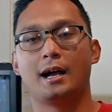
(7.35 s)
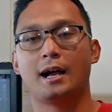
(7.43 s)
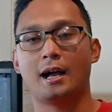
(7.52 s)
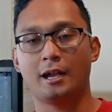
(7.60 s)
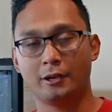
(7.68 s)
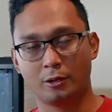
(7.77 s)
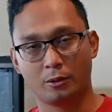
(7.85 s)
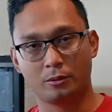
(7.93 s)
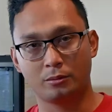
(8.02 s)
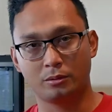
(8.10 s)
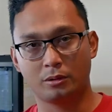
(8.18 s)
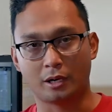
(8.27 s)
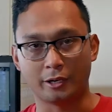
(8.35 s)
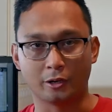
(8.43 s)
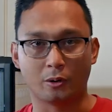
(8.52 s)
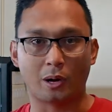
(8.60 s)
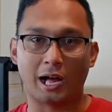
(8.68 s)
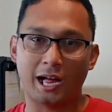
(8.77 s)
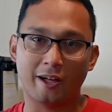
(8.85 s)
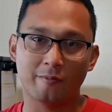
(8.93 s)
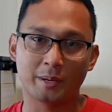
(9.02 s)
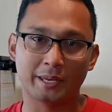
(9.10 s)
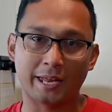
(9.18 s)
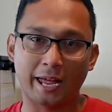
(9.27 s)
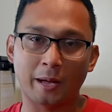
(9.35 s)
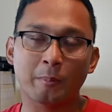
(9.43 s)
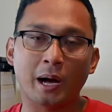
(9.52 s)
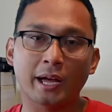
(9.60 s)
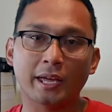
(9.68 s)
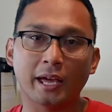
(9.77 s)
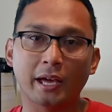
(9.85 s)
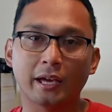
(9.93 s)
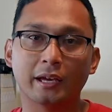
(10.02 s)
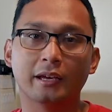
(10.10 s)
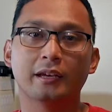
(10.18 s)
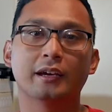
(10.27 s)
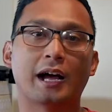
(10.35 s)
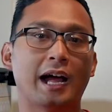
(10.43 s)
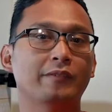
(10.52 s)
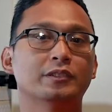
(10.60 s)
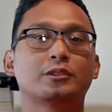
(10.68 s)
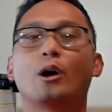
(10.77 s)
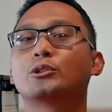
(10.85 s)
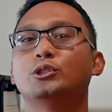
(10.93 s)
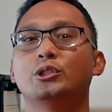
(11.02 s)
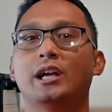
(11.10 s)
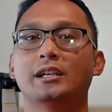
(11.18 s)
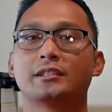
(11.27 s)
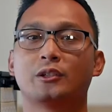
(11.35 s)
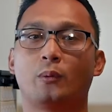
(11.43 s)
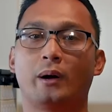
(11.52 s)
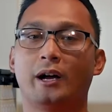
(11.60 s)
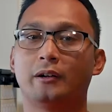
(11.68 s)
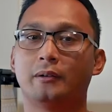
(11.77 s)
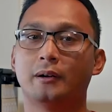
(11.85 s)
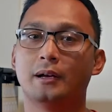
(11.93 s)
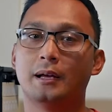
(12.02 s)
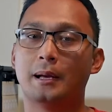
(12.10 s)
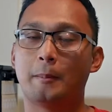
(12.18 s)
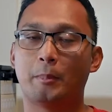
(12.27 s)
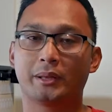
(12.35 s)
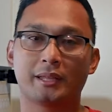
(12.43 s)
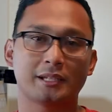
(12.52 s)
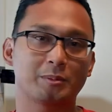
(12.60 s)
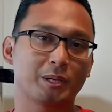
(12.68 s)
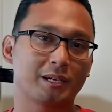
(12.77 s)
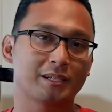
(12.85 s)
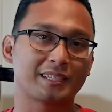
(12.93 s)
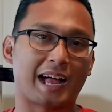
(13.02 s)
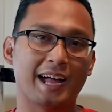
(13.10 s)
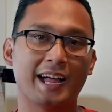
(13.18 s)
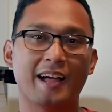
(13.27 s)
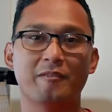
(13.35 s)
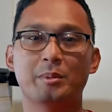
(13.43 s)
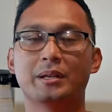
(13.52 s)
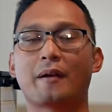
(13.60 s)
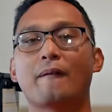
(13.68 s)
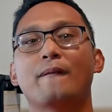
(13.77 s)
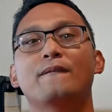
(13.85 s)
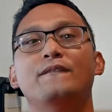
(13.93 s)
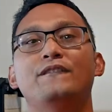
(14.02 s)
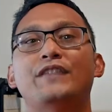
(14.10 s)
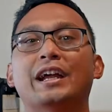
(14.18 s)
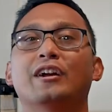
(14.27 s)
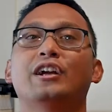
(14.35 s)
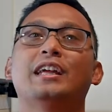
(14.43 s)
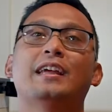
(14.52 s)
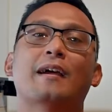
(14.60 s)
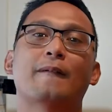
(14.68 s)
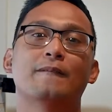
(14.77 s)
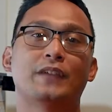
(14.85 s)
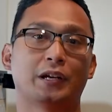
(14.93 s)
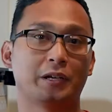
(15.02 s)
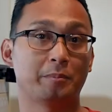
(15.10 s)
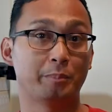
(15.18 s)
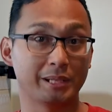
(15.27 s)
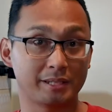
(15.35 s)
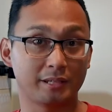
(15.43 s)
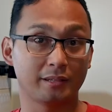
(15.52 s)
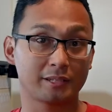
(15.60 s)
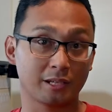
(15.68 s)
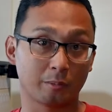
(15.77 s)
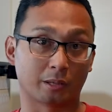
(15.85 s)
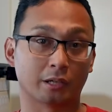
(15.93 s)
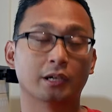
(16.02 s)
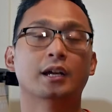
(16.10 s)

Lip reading: I know, I have been MIA, I haven't talked to you guys in a while, but that's because I have been very busy this summer.